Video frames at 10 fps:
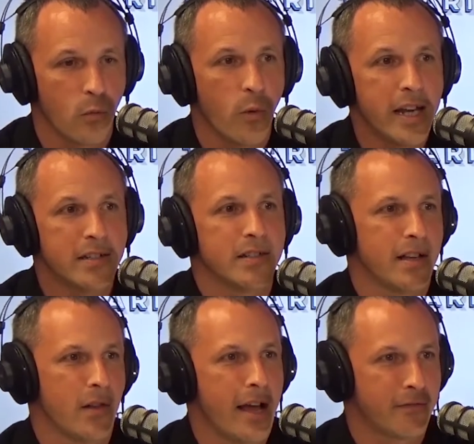wait
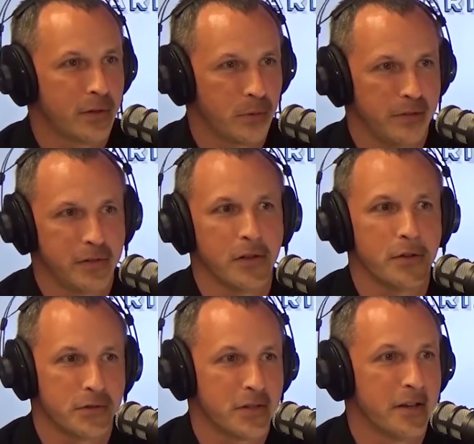until after we've
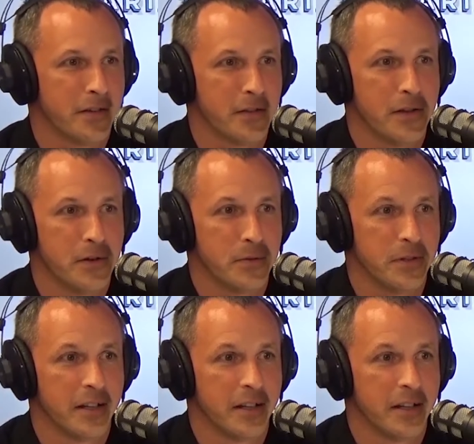closed on the loan.